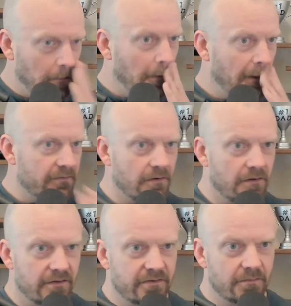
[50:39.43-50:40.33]
That's
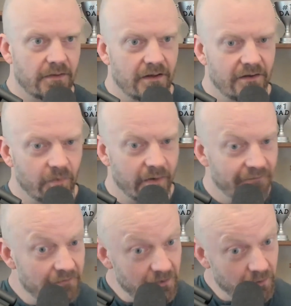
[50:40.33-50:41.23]
awesome. So we got
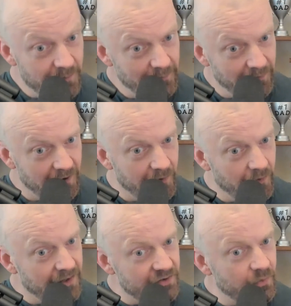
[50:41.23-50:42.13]
53 people here. We
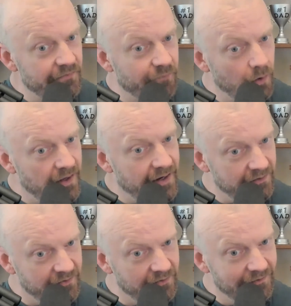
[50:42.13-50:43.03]
only got 24
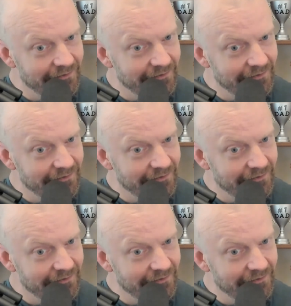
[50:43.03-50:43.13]
likes.